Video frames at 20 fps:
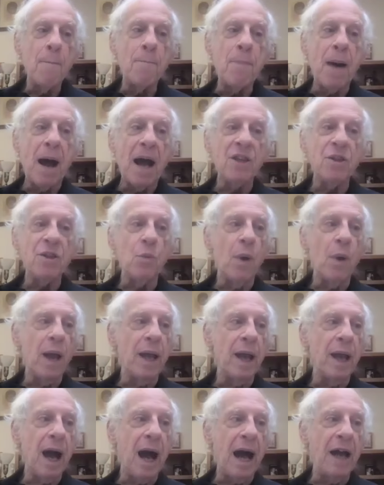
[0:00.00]
by the
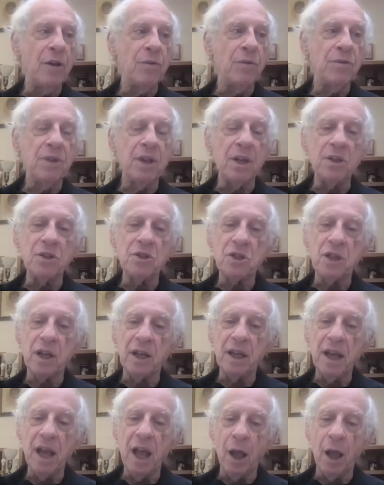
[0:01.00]
way i don't think
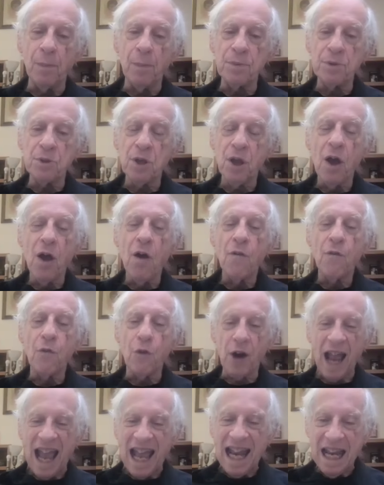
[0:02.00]
study helps
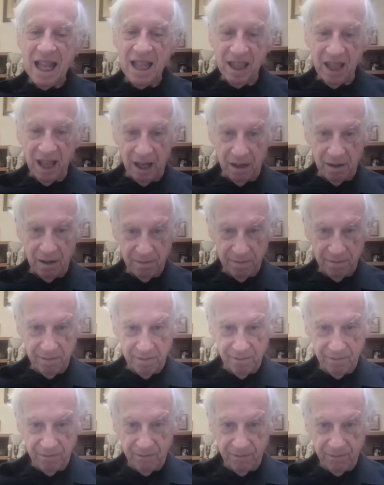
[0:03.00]
for anything
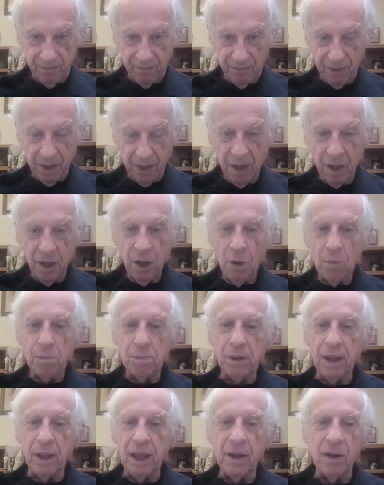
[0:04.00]

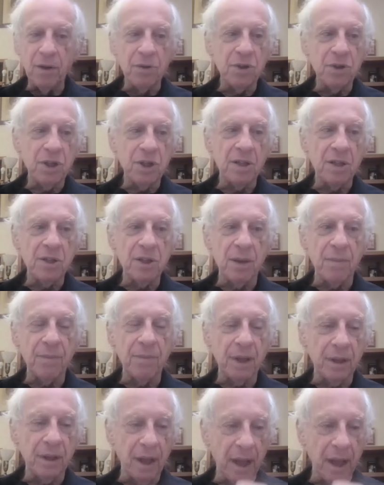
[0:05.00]
Plato said something